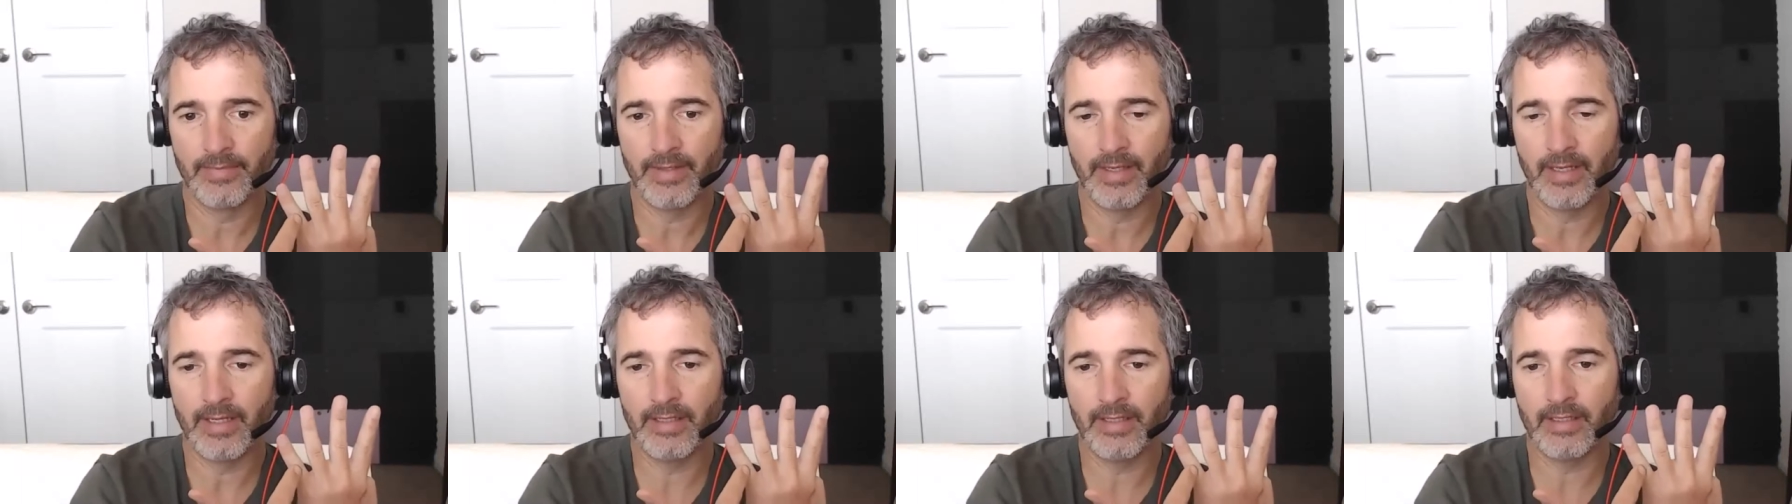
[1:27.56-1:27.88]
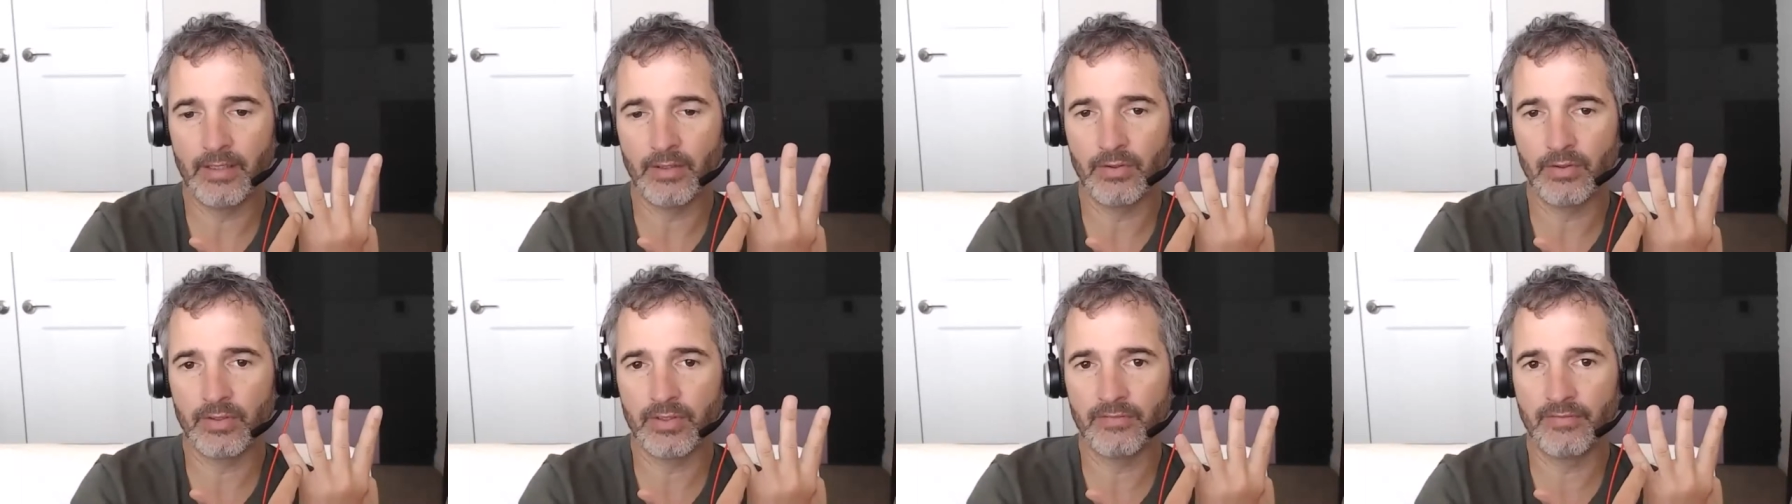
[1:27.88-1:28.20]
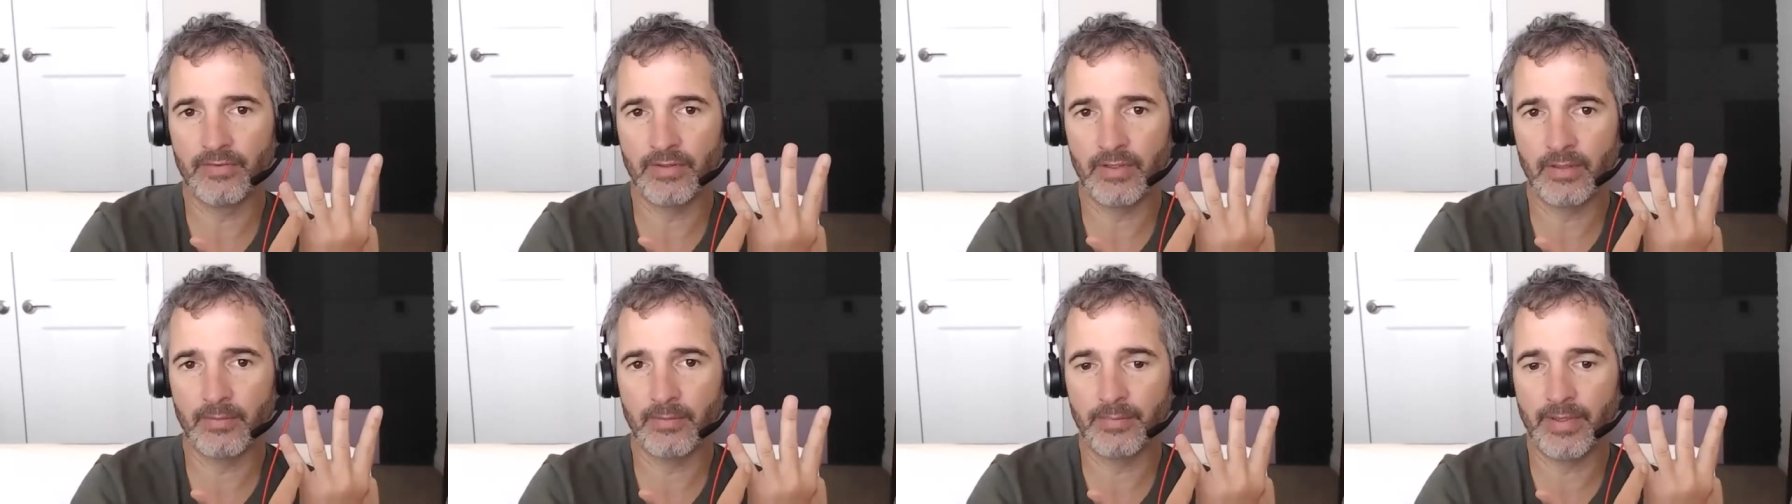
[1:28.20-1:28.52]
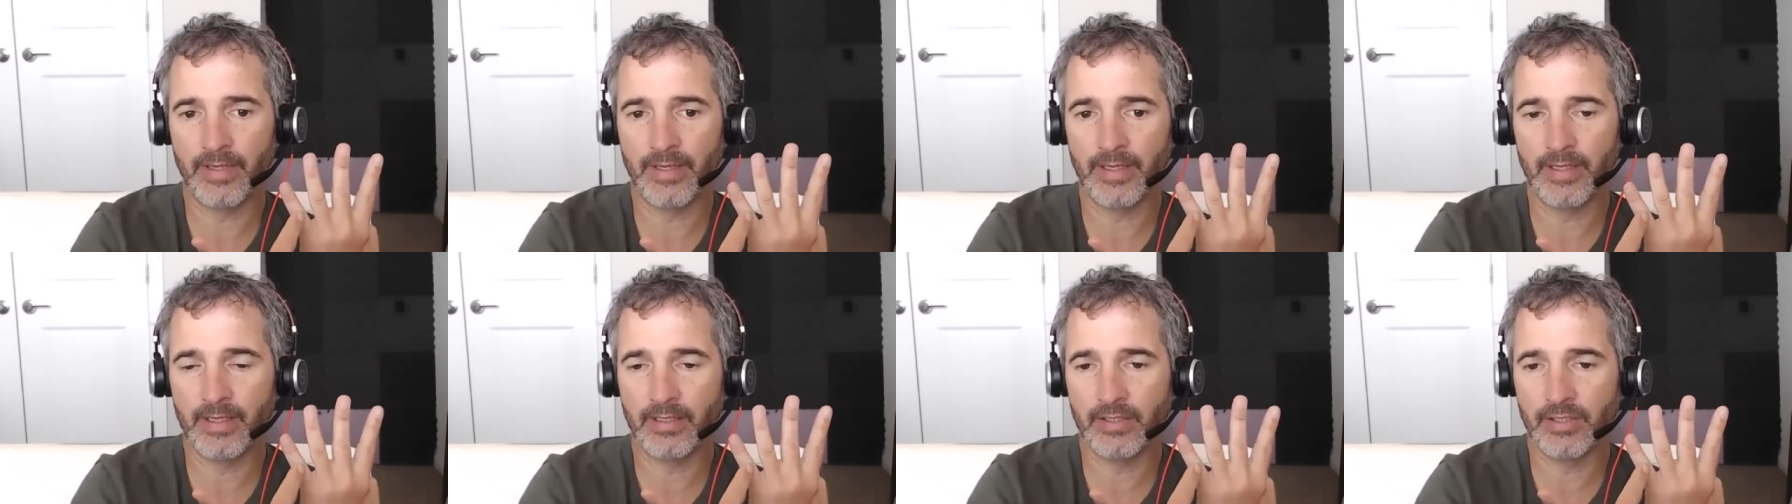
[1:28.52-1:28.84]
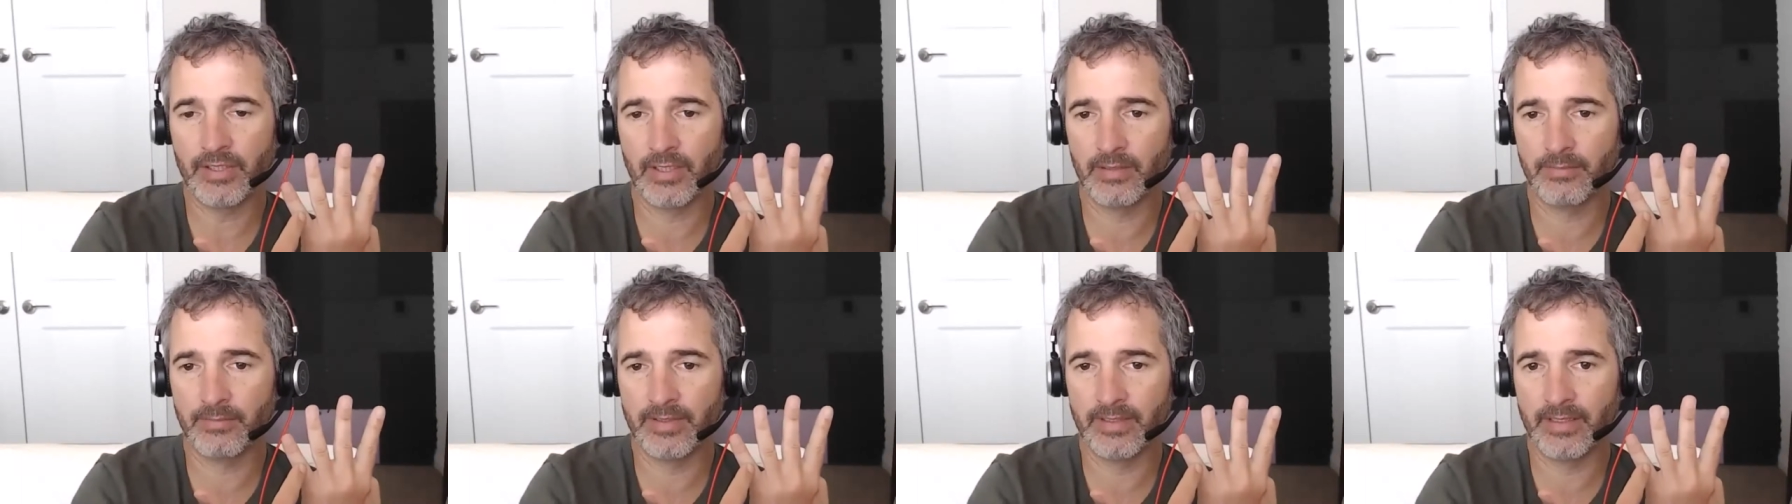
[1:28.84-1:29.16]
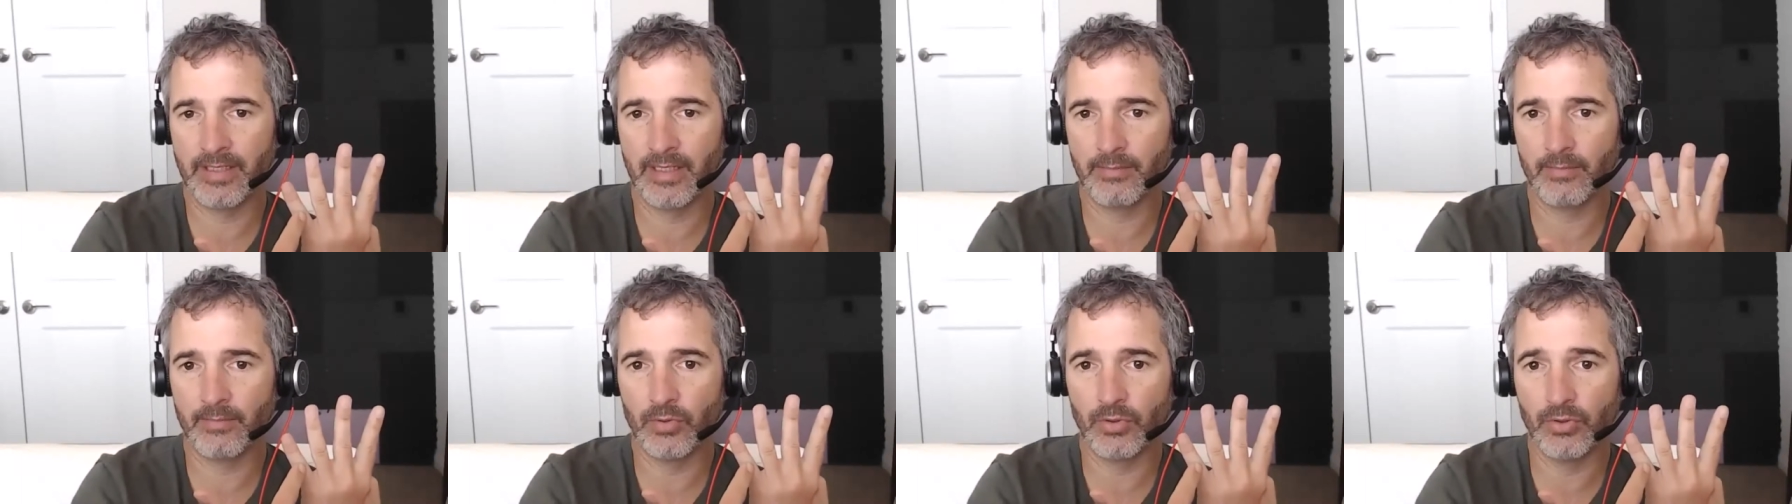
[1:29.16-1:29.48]
and they were developed by a gentleman
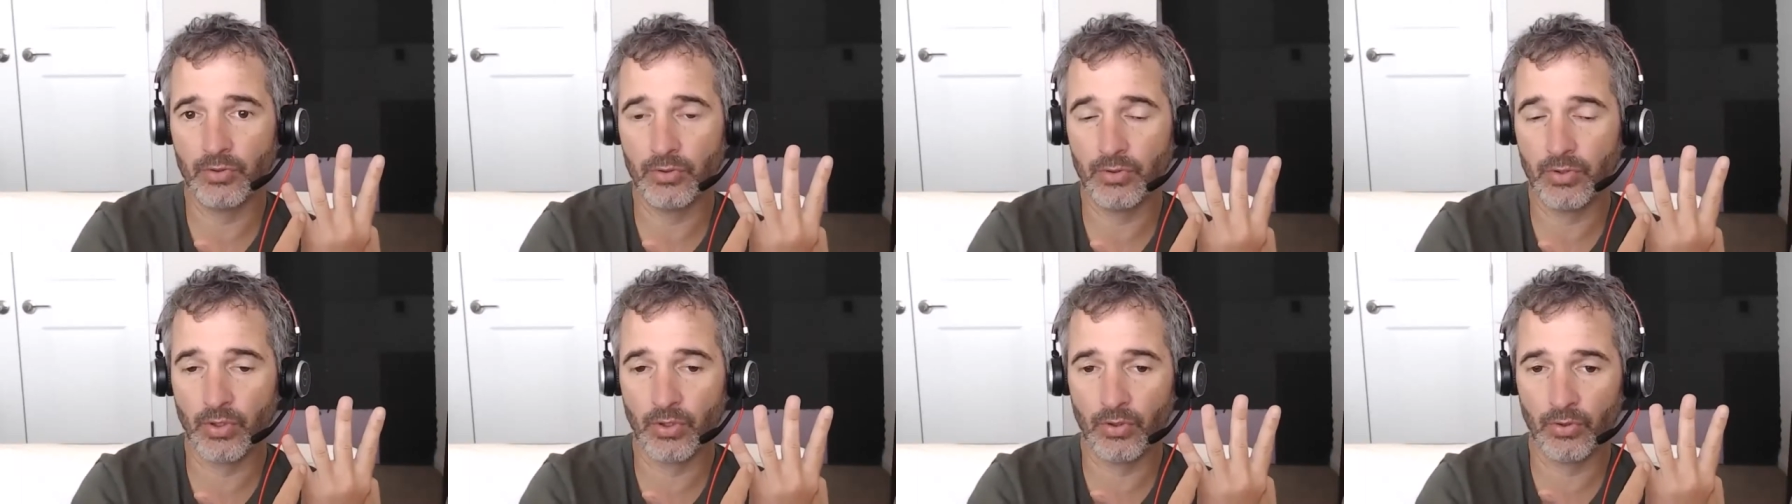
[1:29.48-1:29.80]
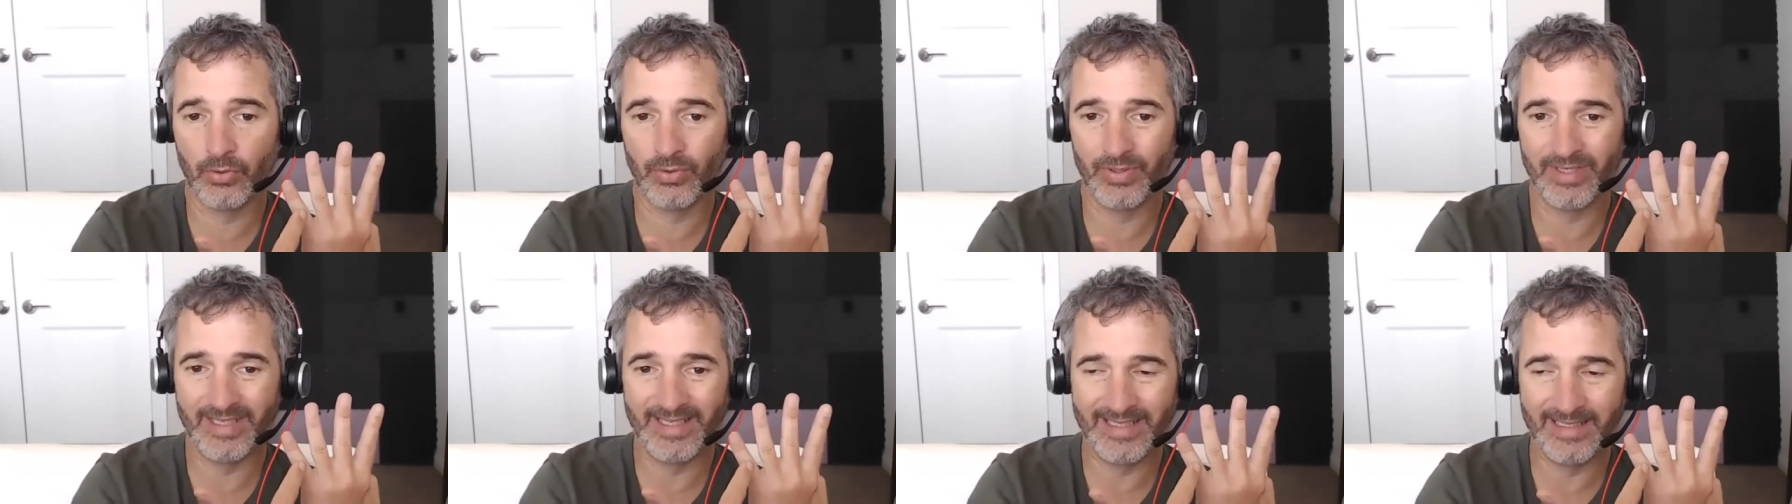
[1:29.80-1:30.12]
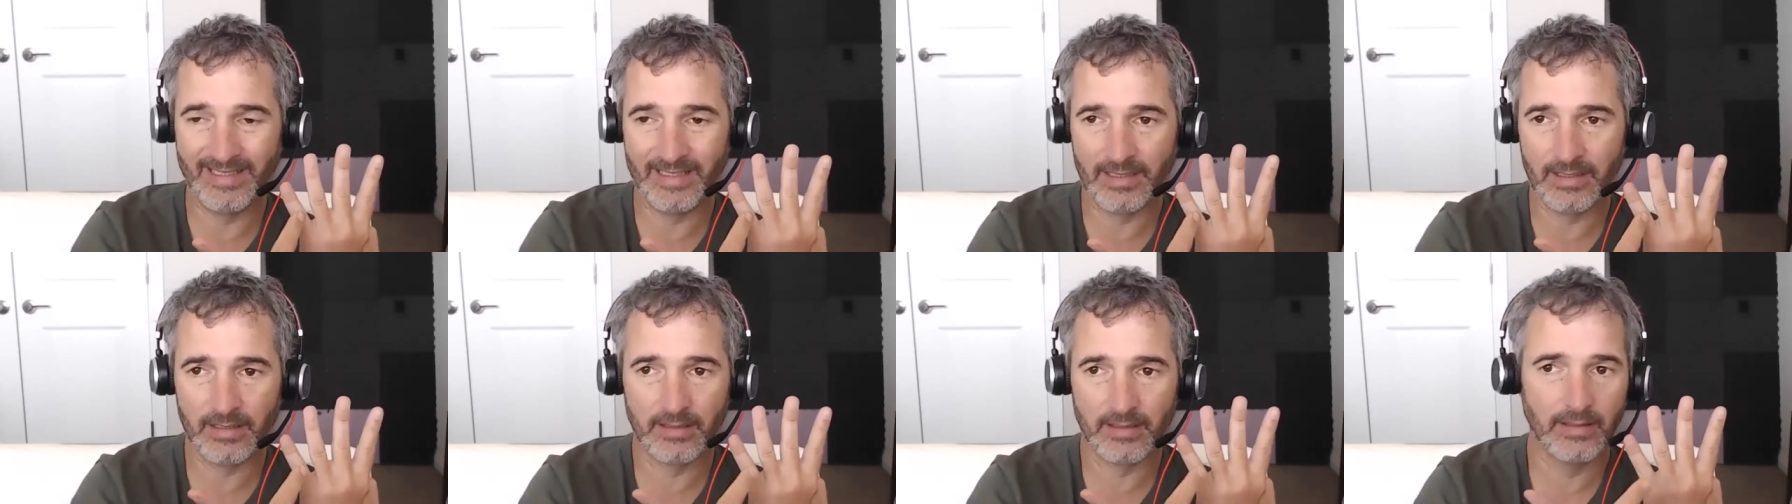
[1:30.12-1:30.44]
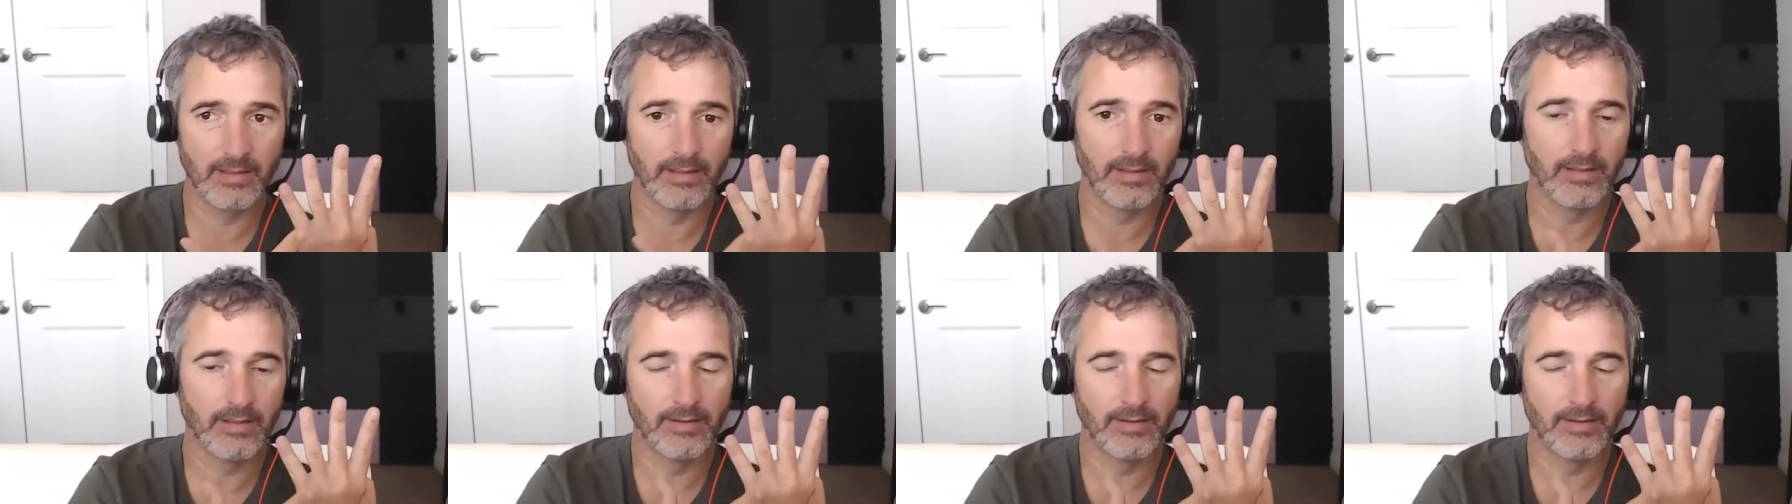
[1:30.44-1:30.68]
named Nuno Nina.